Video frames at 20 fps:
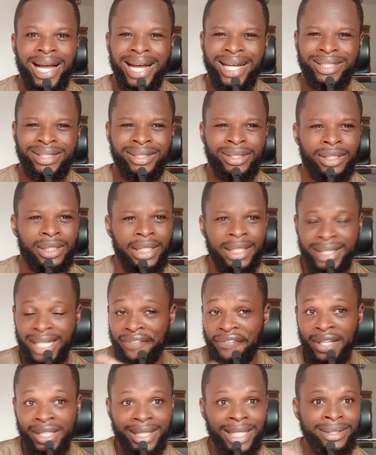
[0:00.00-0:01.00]
And it
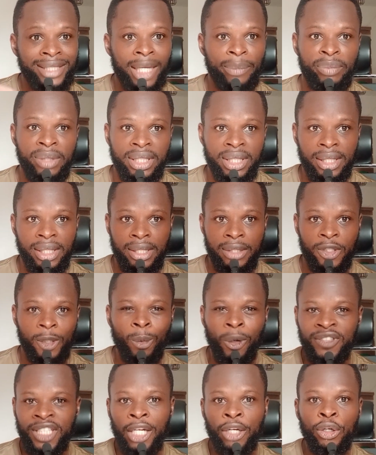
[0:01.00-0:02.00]
affected their businesses.
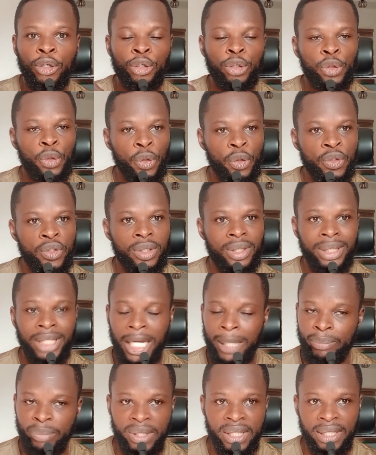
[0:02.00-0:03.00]
Some of them closed
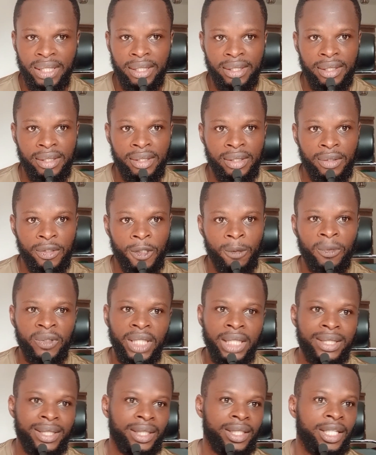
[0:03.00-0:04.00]
their businesses. Some
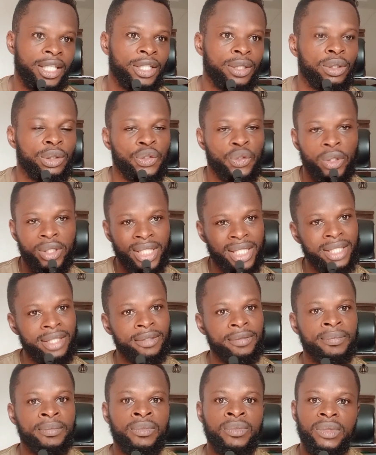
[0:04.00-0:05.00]
of them started
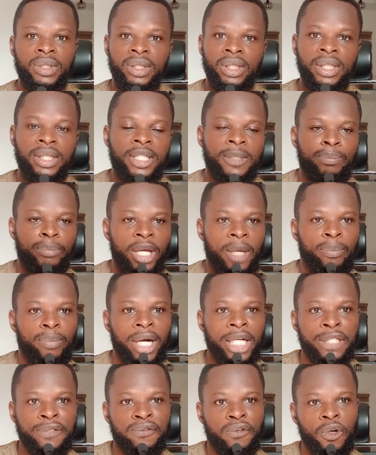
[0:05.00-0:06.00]
sourcing these spare
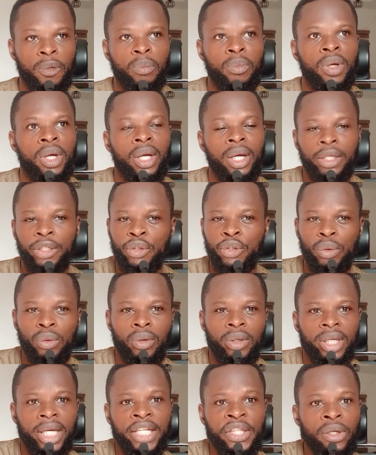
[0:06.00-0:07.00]
parts from, you
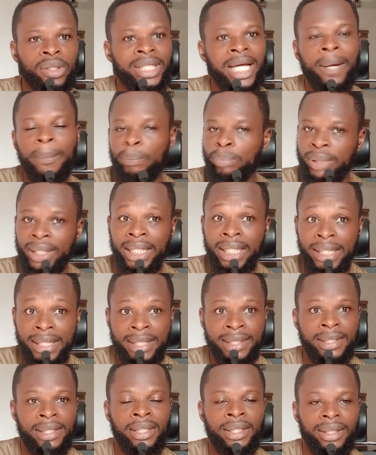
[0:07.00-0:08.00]
know, any other
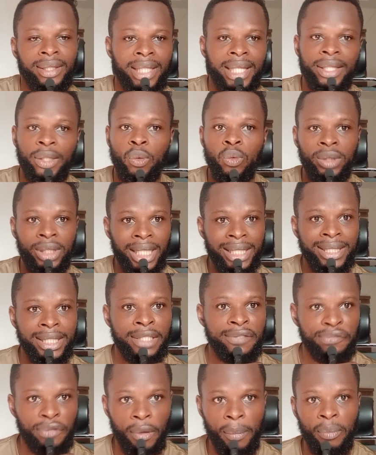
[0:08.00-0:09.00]
place that they will get
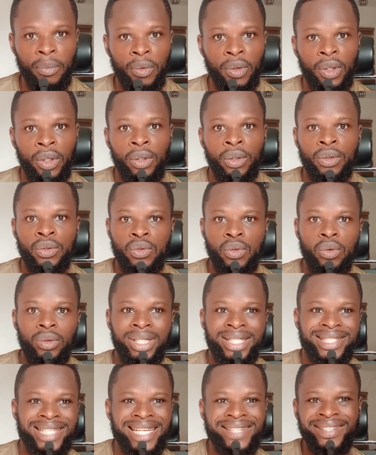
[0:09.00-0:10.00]
it from. So
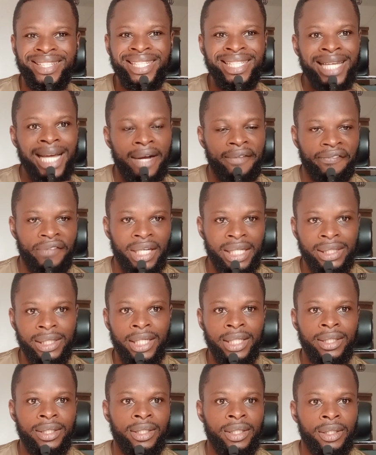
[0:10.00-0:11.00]
it's really
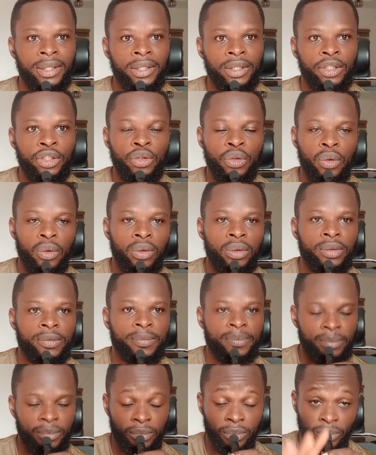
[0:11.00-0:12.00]
affected, you
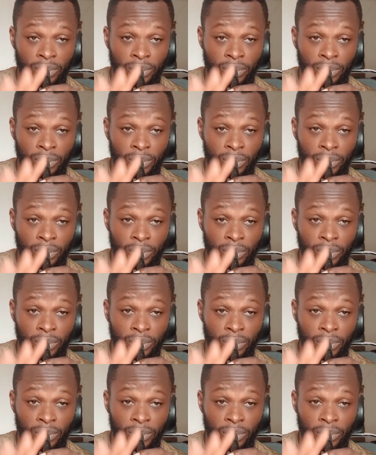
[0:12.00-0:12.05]
know,